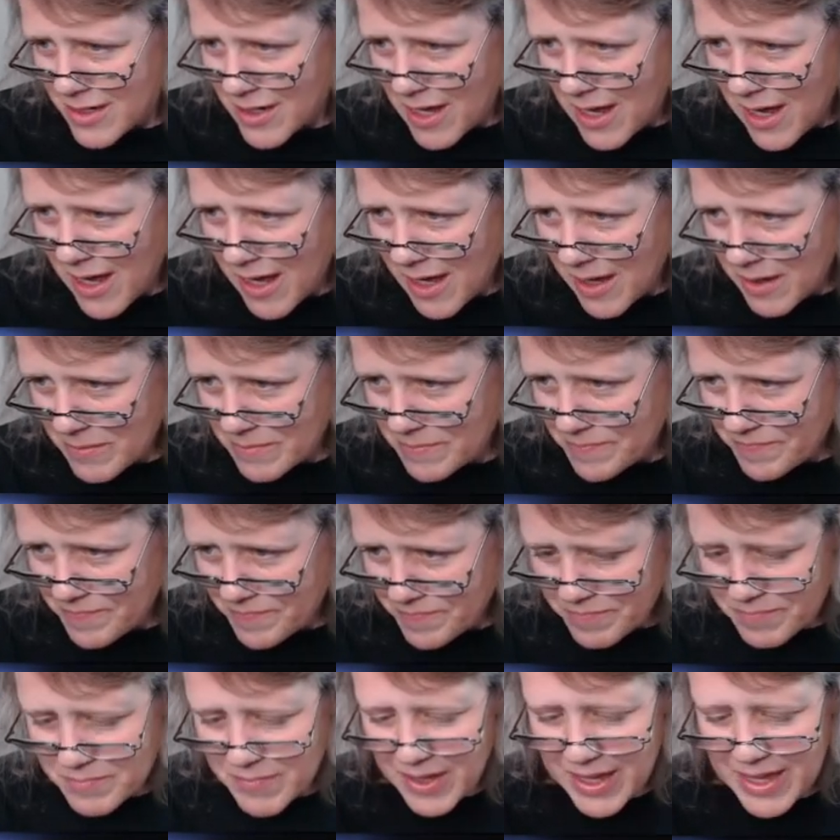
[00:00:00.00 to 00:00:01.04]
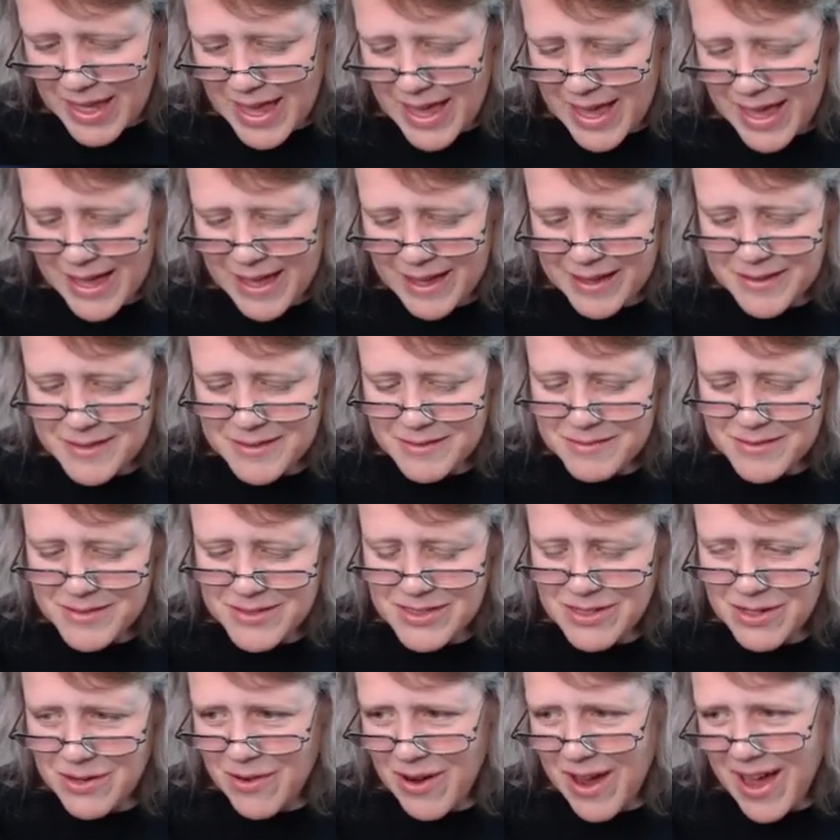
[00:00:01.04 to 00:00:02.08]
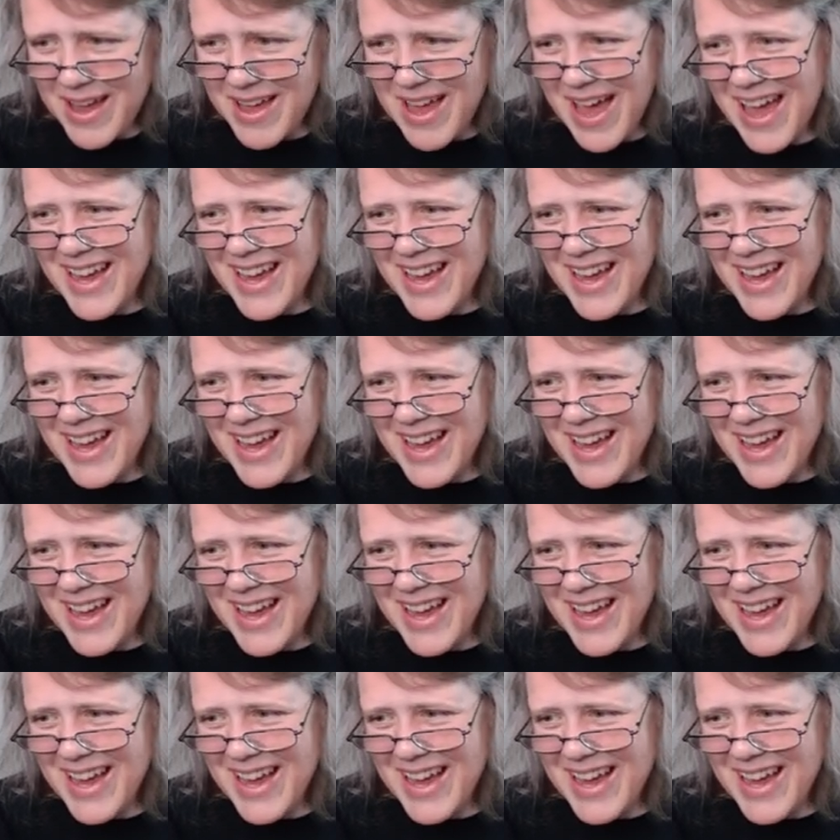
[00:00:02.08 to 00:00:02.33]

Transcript: Um, but yeah, so I,